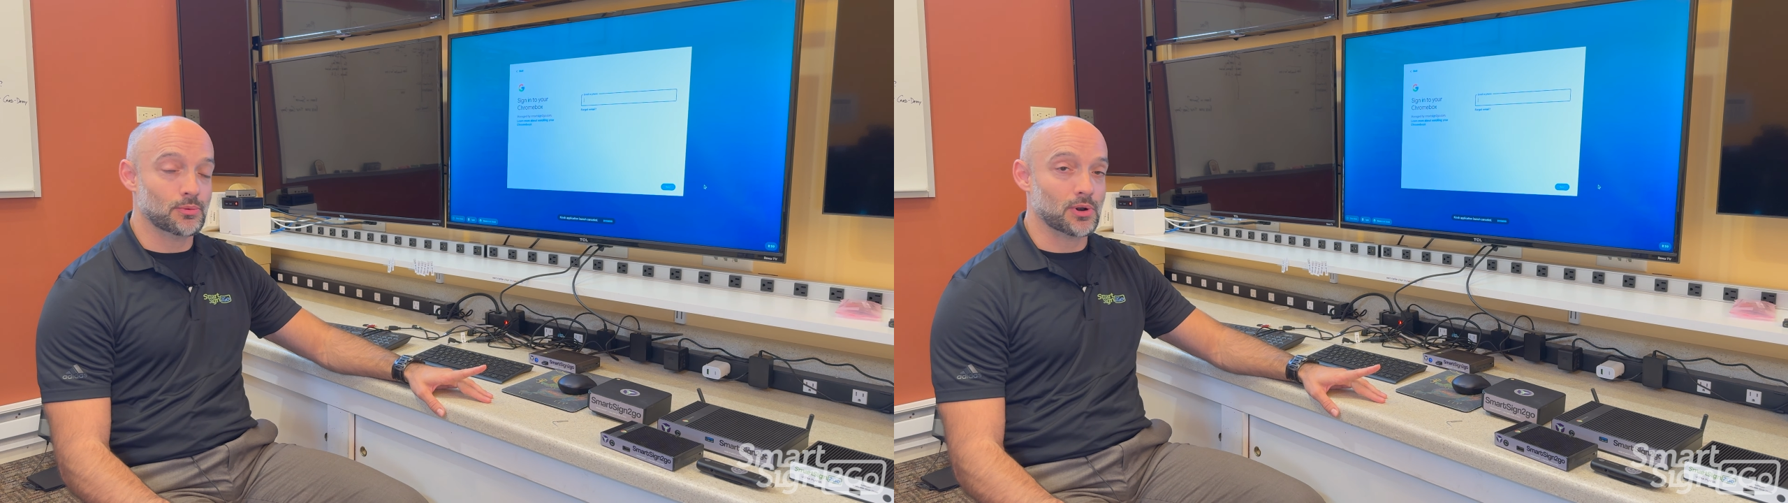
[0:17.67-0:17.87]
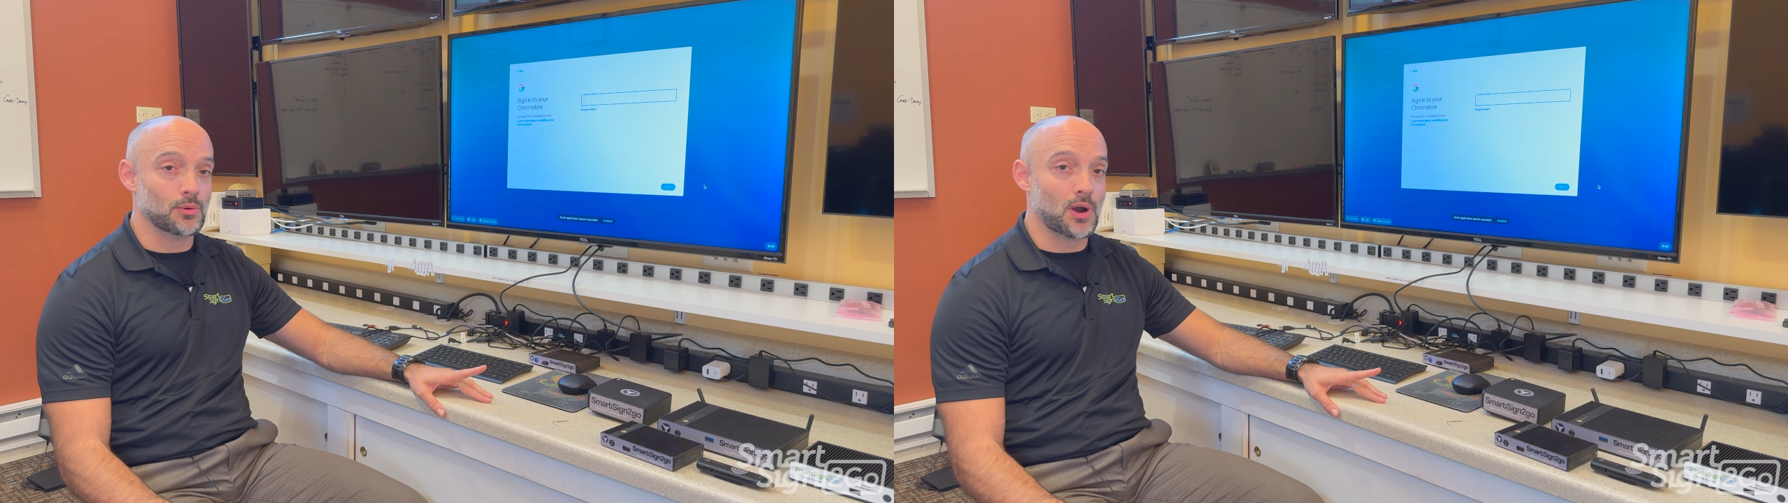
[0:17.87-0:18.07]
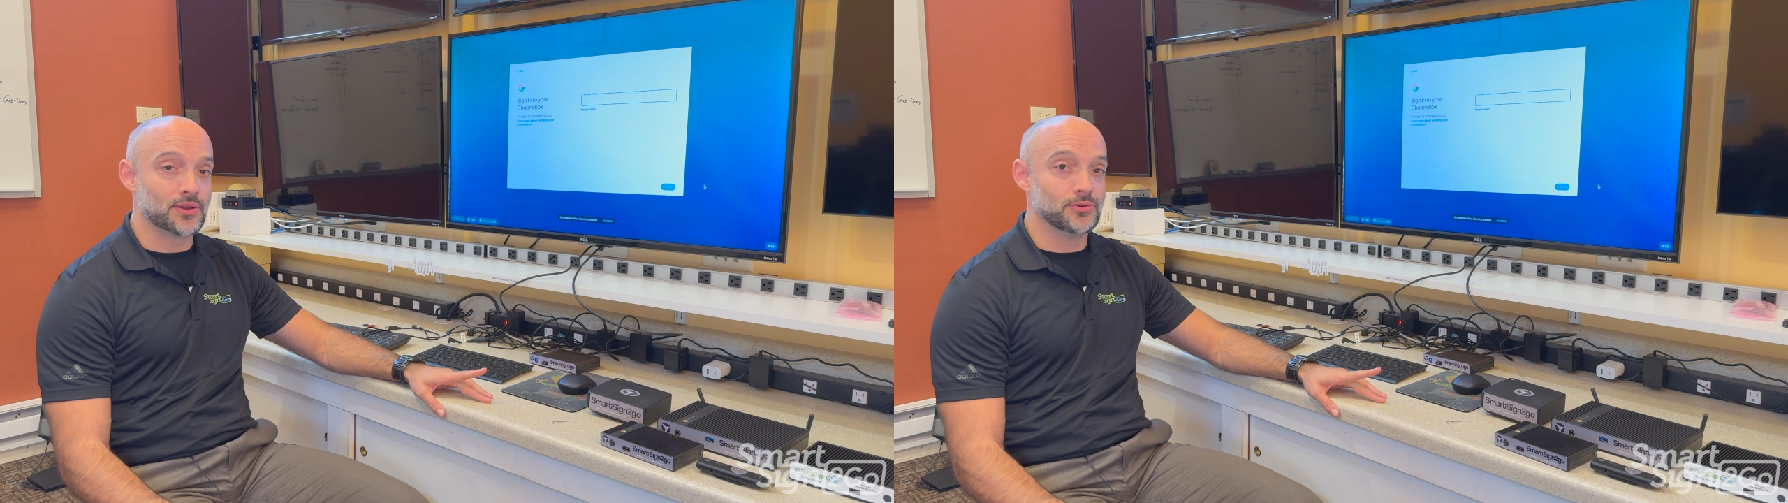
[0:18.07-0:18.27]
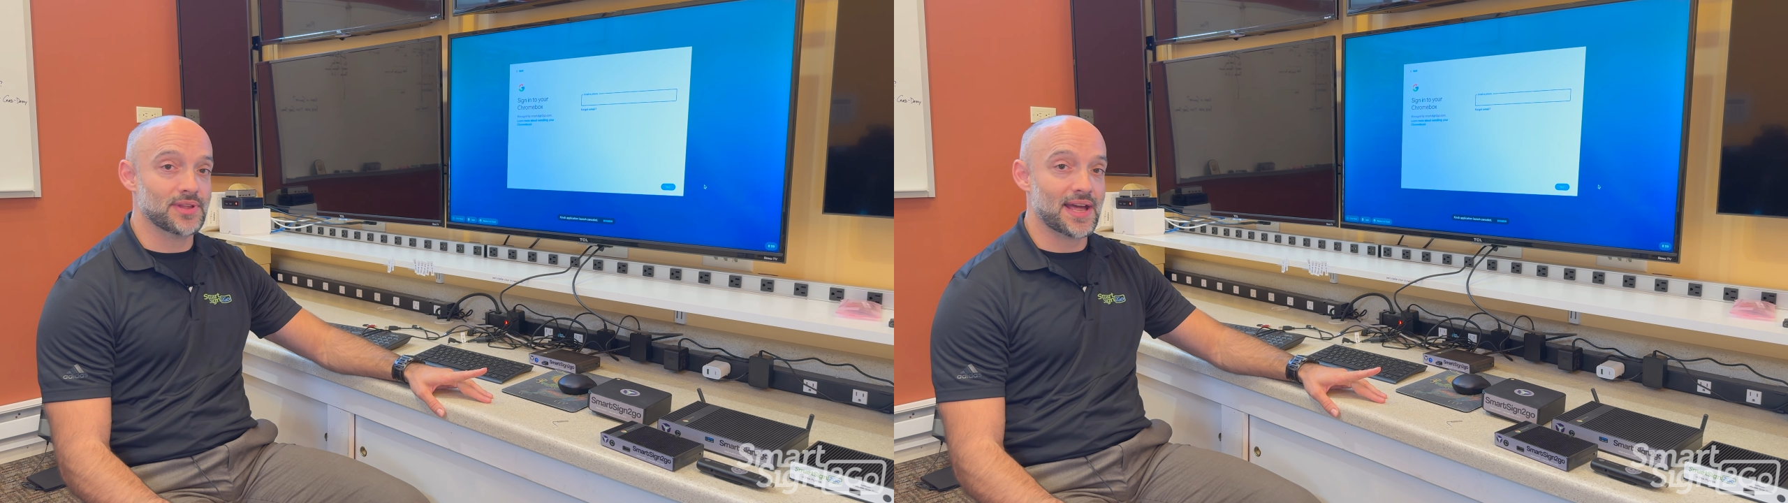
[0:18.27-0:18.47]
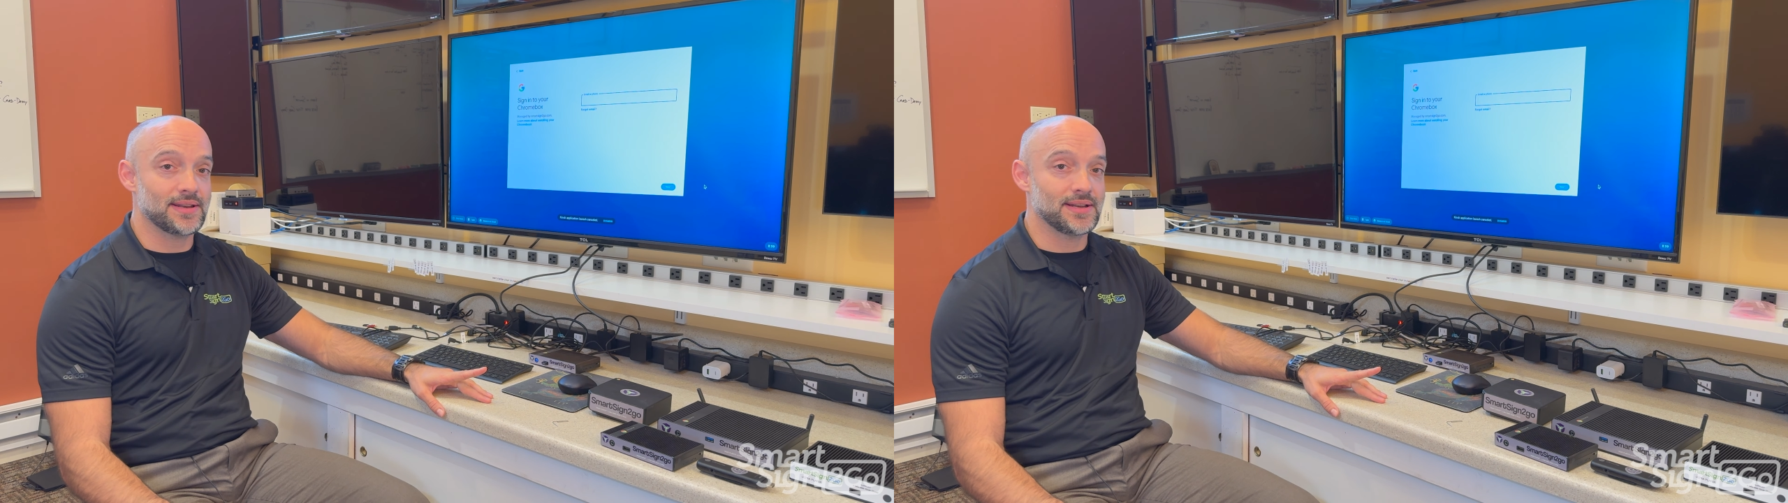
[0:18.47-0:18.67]
We're going to walk through
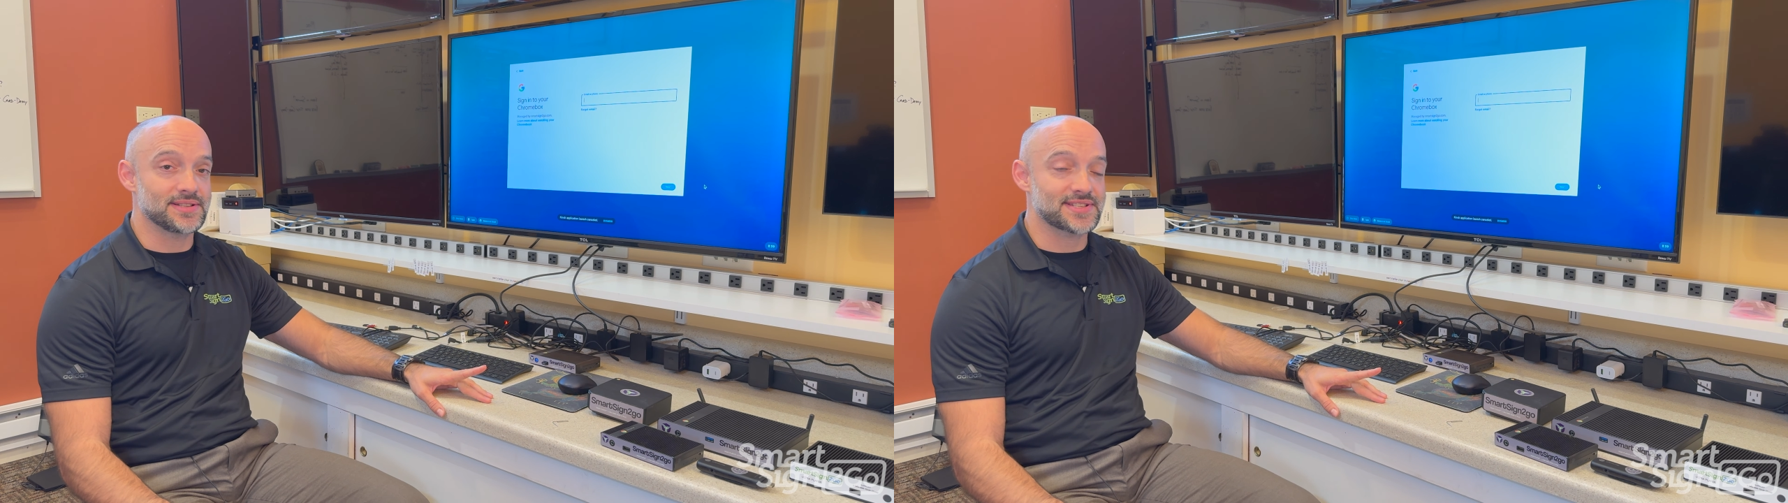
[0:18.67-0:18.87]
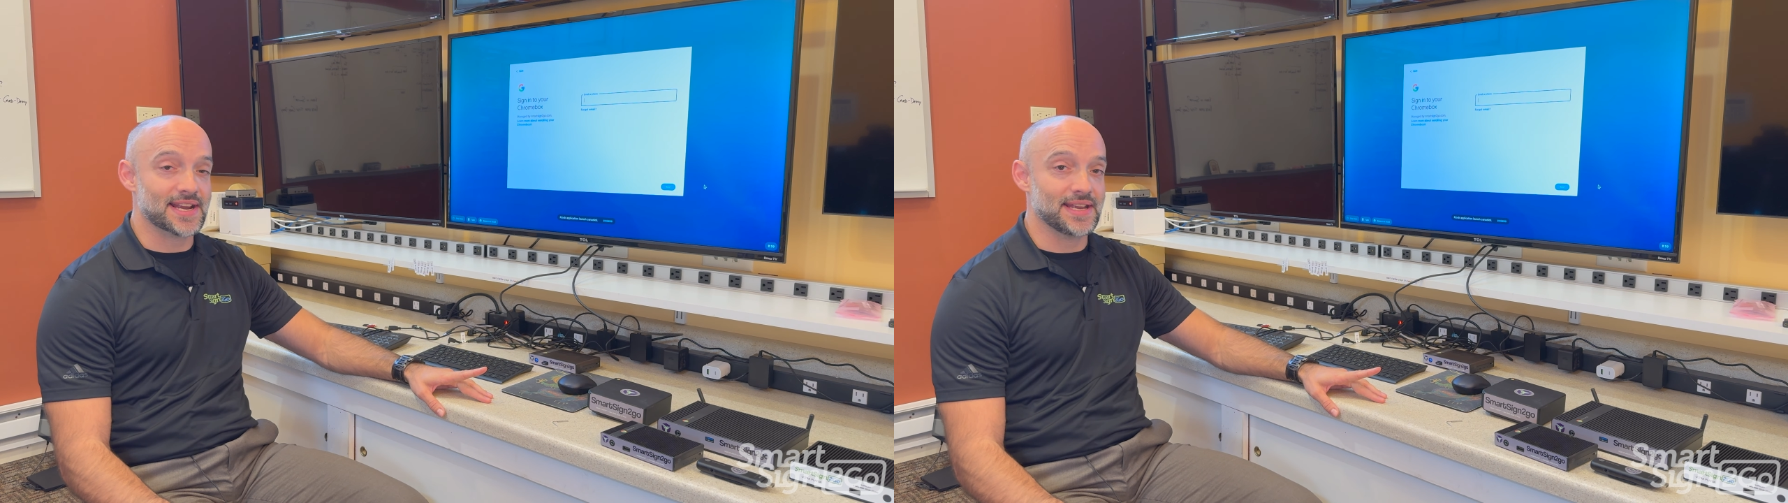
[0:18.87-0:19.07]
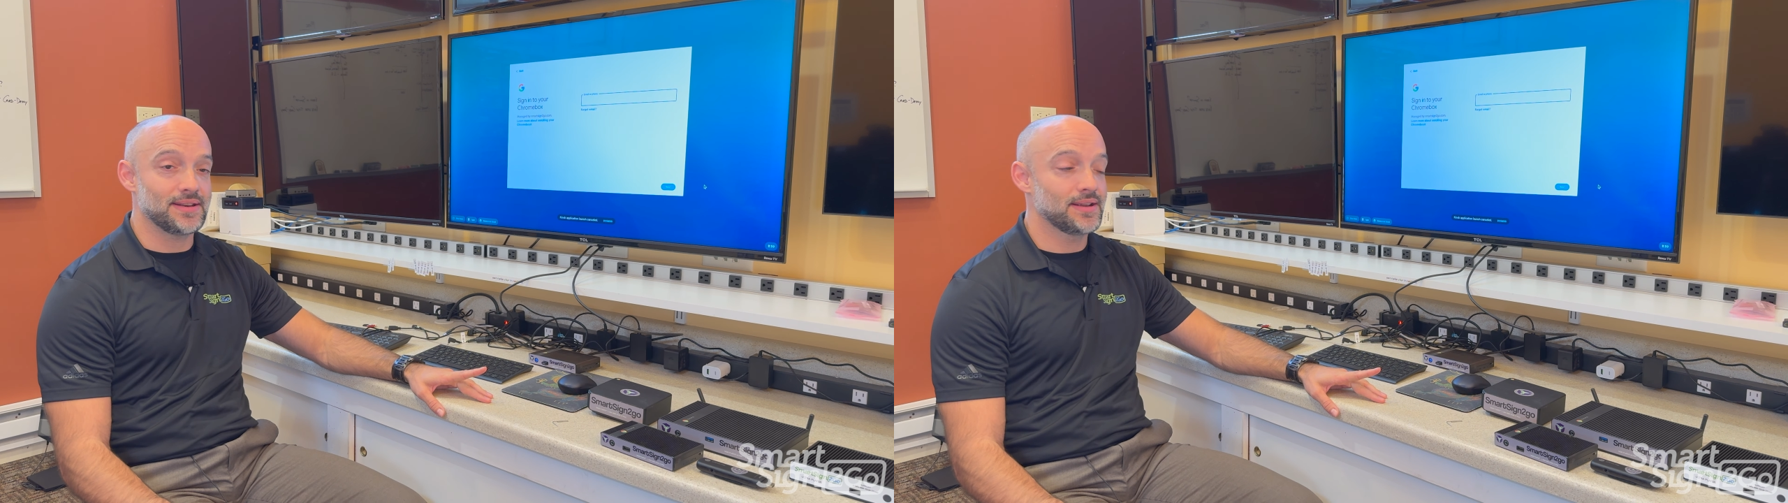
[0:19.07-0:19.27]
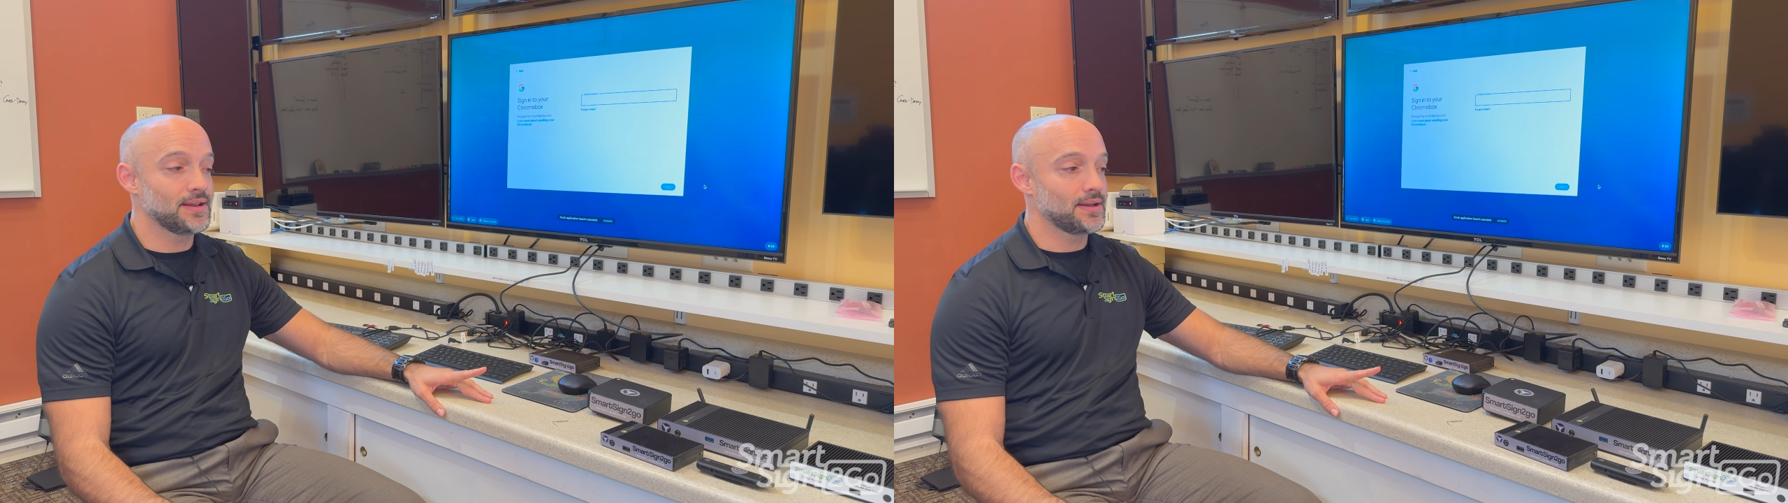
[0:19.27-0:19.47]
that in a second.